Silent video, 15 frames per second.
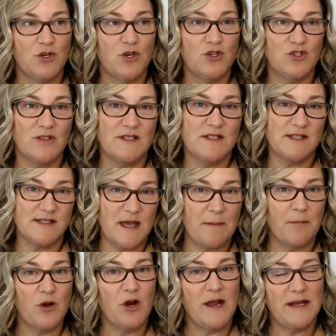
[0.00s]
So usually
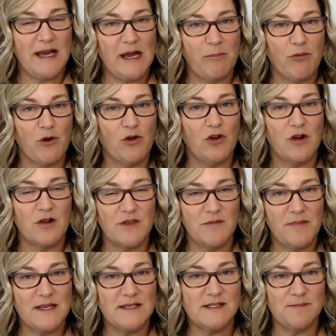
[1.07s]
December and April are
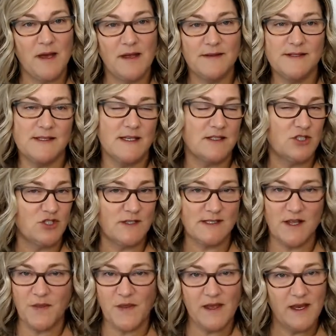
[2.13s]
the best months. It's
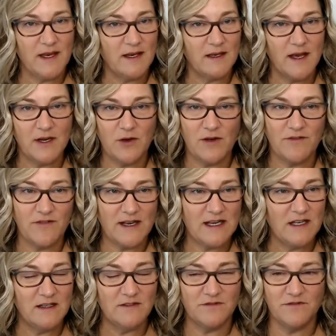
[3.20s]
just a thing. I don't have
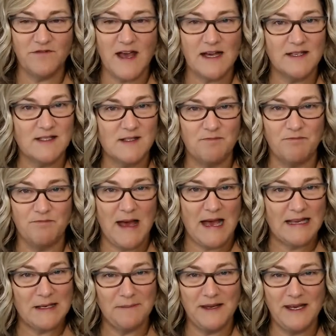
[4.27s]
any facts
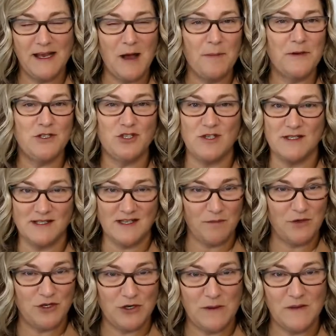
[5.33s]
backing me up. It's just
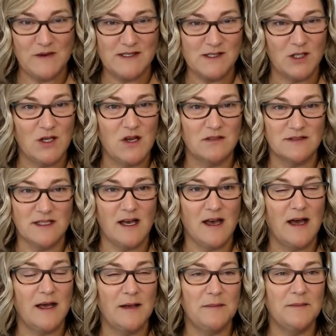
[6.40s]
I've been doing this a long
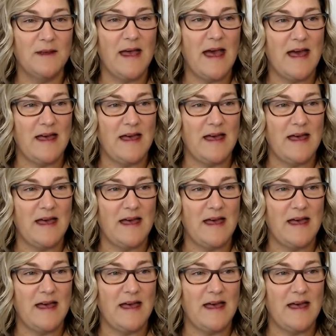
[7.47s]
time.